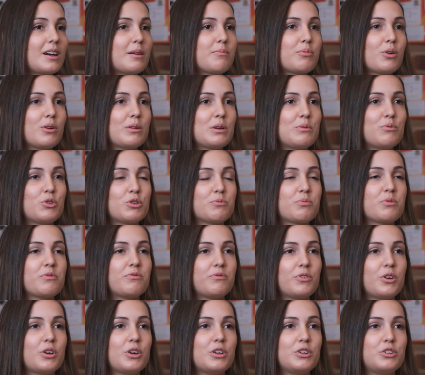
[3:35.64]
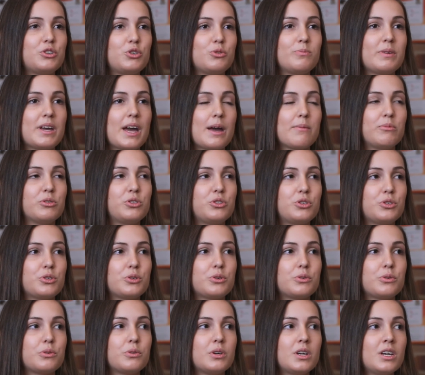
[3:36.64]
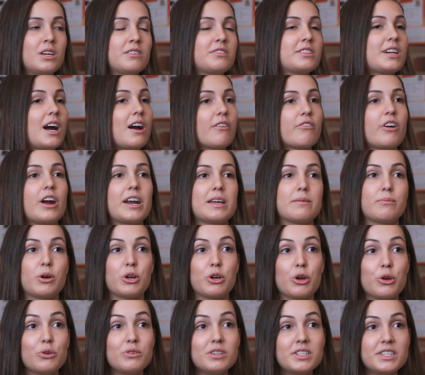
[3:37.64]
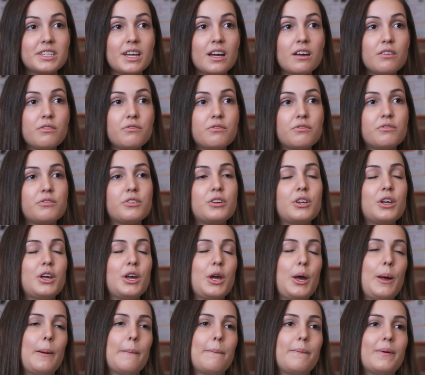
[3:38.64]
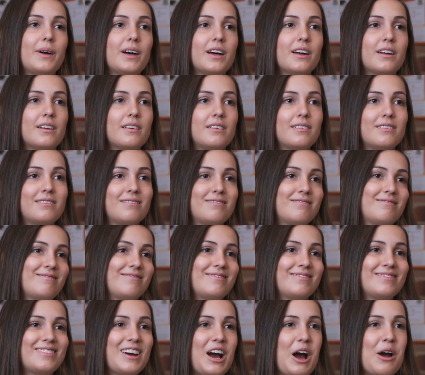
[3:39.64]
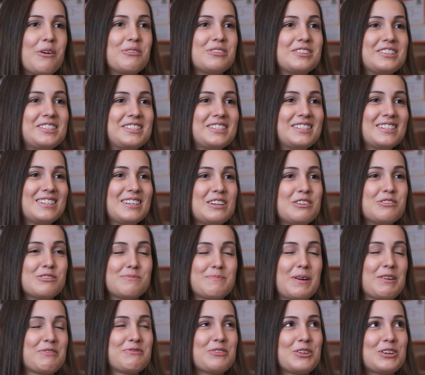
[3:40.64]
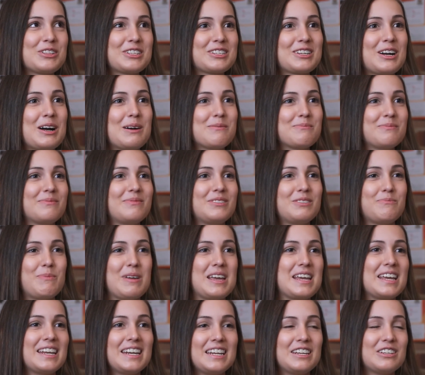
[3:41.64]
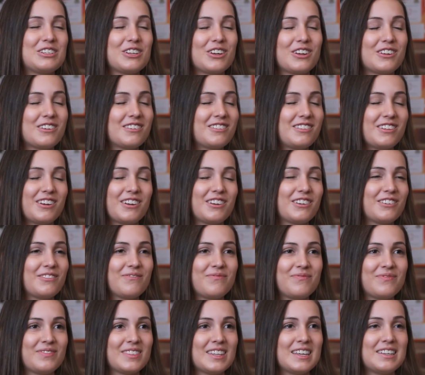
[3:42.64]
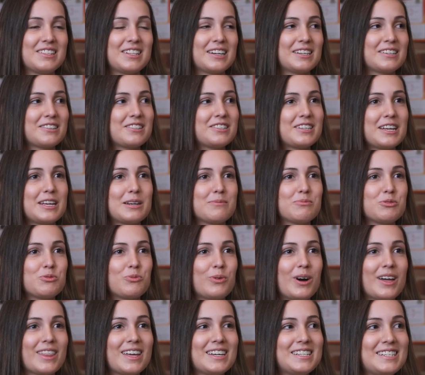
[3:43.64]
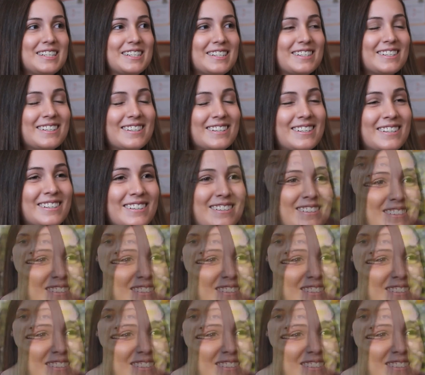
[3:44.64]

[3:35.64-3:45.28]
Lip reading: I probably would have preferred to be able to start writing my own stuff, but it was my first time being an intern, so it's understandable why they didn't.